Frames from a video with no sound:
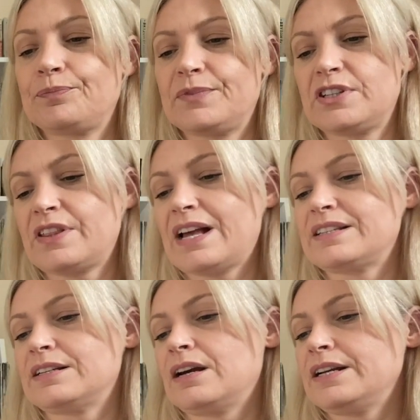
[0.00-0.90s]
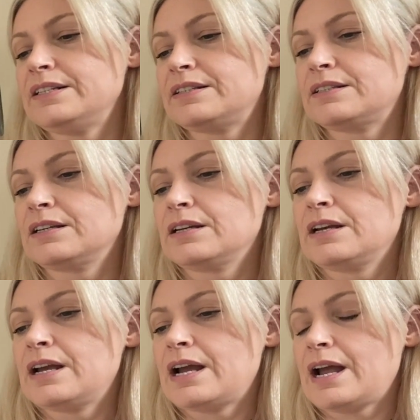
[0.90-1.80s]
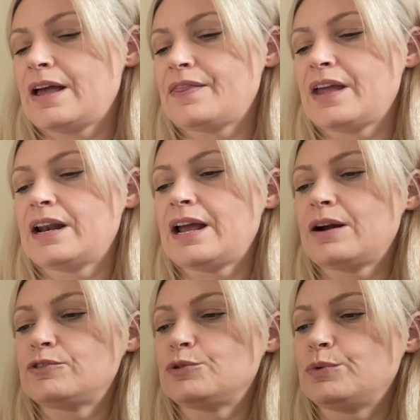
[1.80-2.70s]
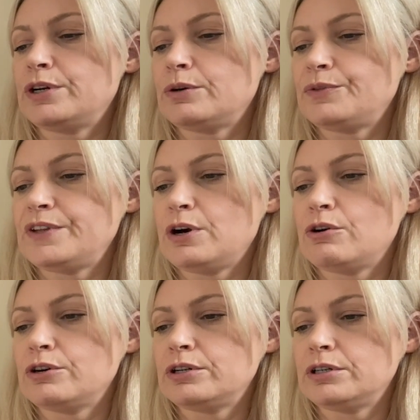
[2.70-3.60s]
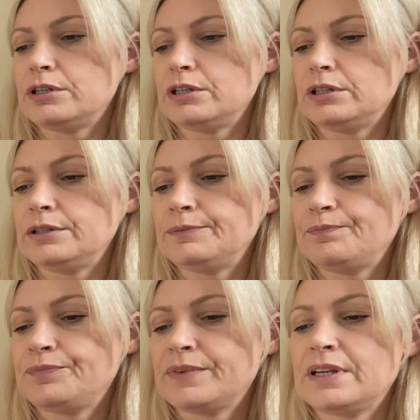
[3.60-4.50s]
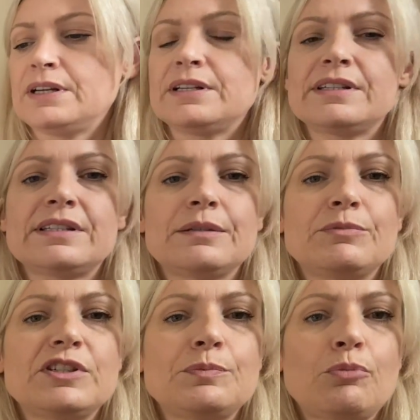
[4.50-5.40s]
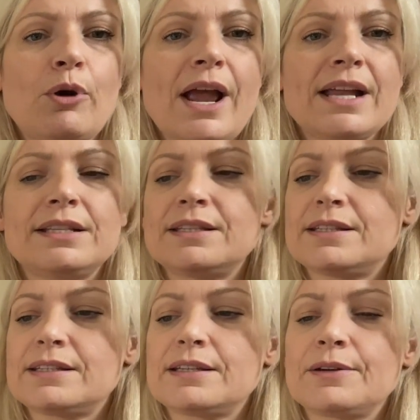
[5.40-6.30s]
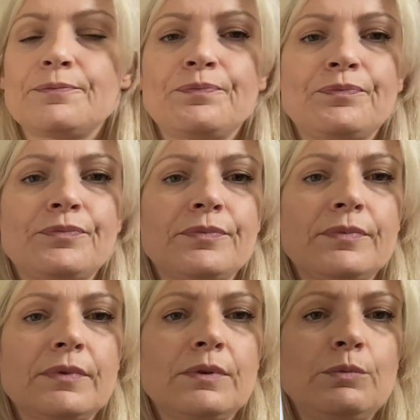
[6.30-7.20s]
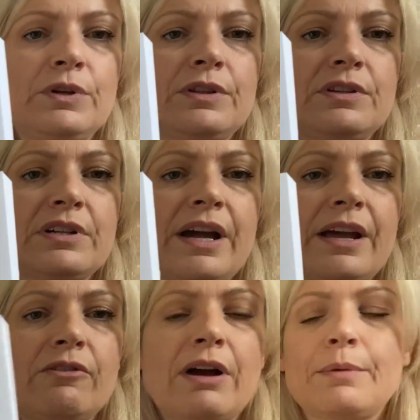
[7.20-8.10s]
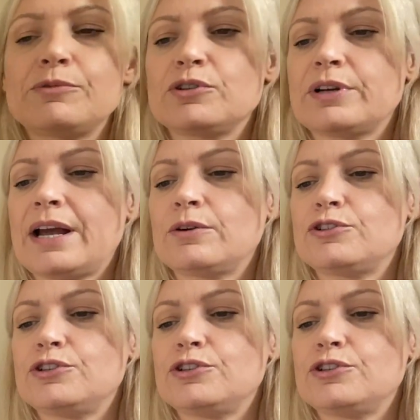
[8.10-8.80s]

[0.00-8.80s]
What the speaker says: So that's nice. And then how to work with the Oracle, some spreads, with diagrams on how to